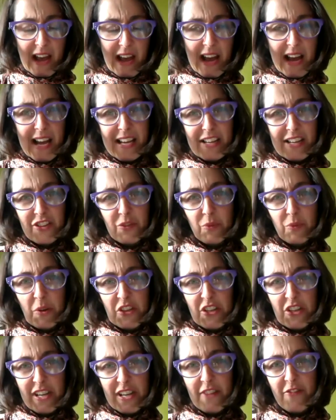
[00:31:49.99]
I just
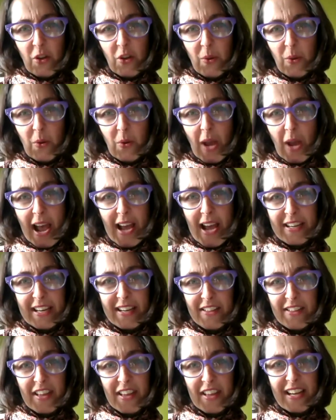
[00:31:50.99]
wondered if you had
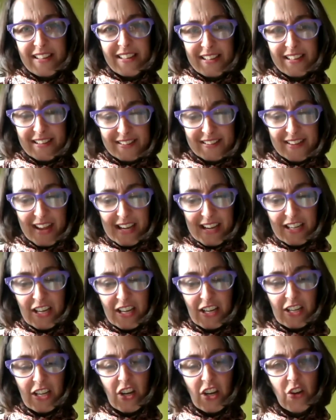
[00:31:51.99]
anything to say in
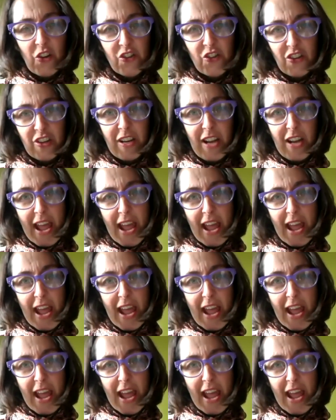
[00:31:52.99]
conclusion.